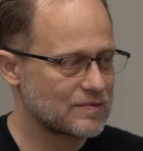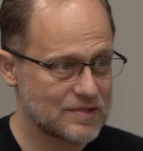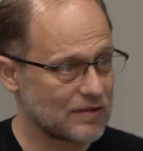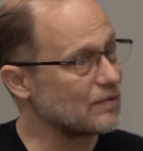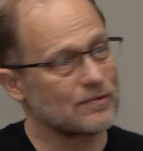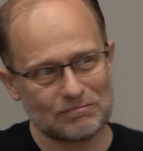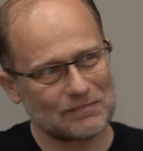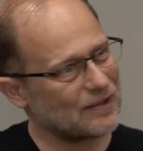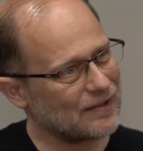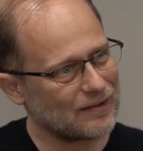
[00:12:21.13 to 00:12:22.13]
skill
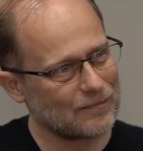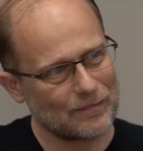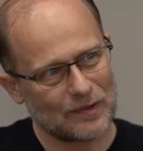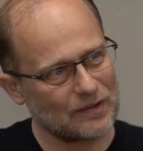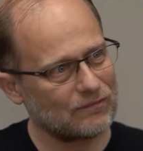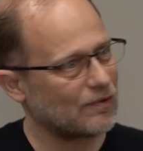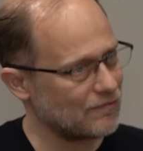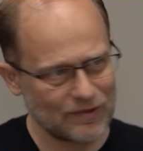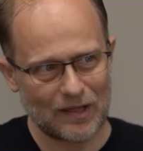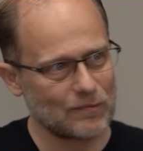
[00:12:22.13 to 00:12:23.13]

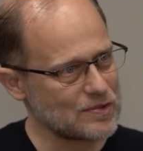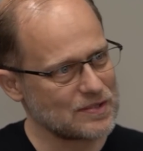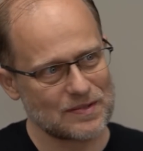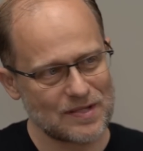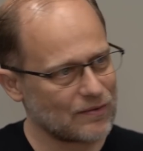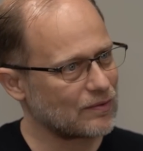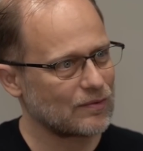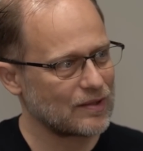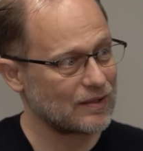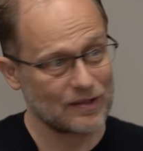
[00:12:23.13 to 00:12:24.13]
of gamers in South
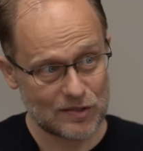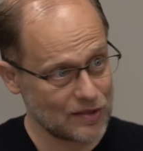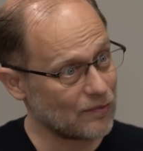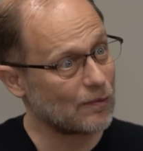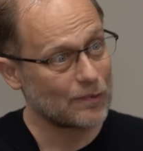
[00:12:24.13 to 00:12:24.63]
Korea in general,